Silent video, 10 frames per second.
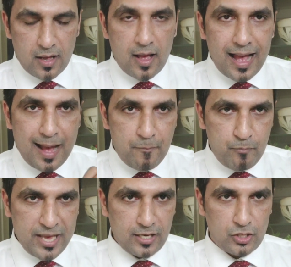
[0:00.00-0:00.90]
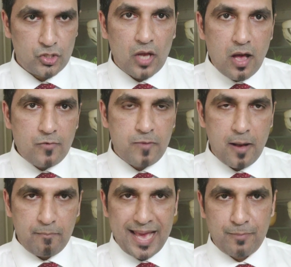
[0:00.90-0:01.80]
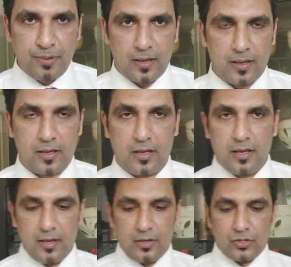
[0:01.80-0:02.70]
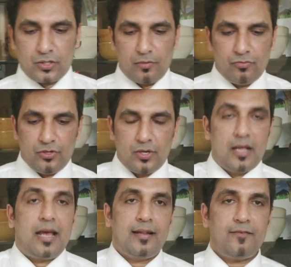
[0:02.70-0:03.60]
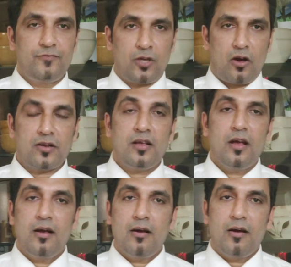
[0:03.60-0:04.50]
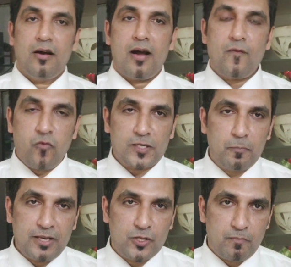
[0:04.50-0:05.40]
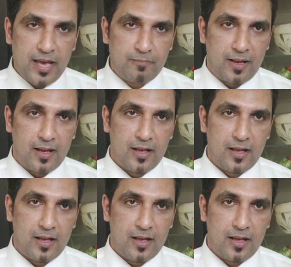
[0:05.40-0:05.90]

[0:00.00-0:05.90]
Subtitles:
a piece of paper. So, hello John, I want a piece of paper.